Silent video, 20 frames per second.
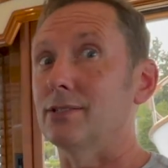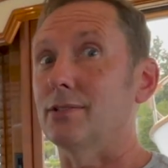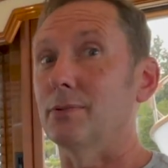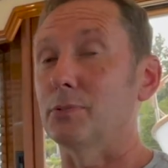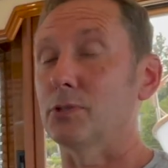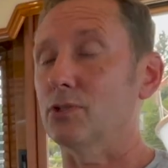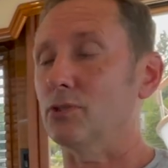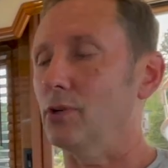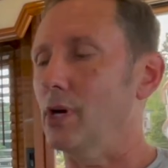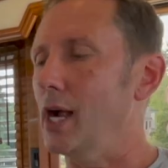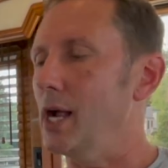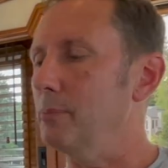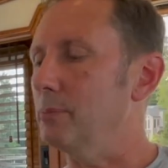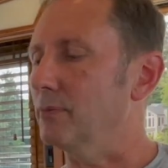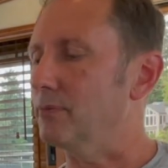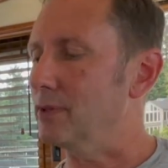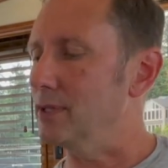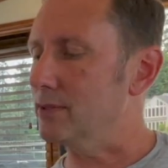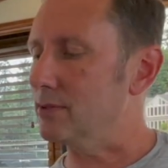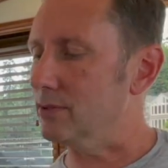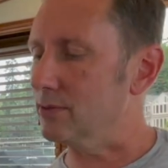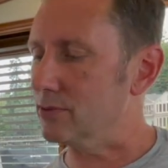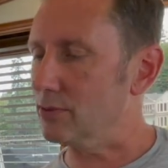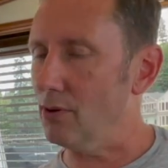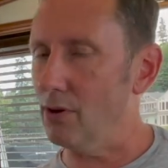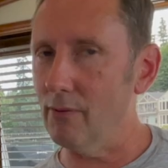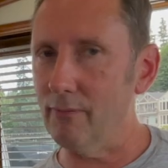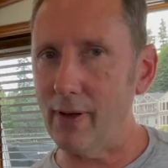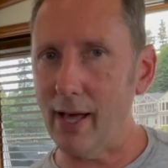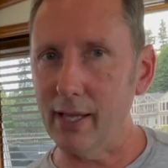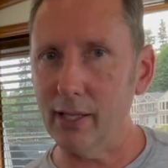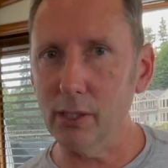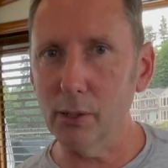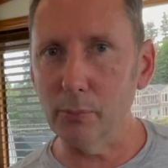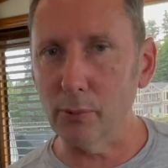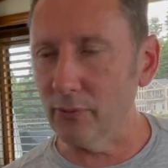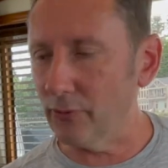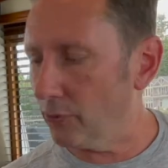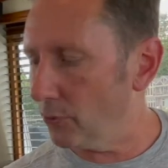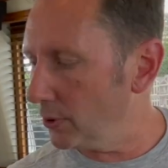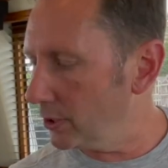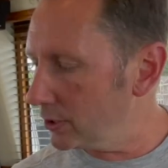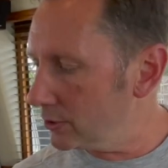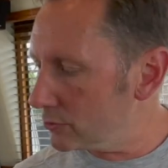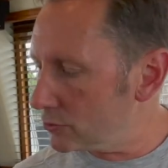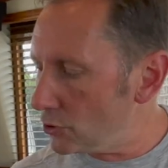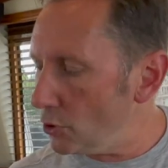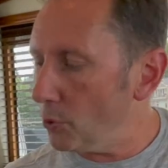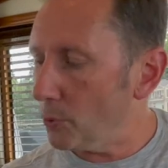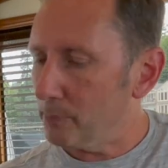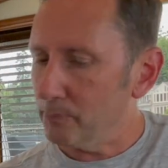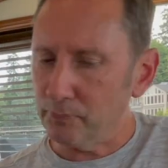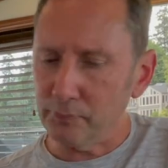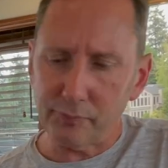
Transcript: subscribe if this is all valuable for you. So,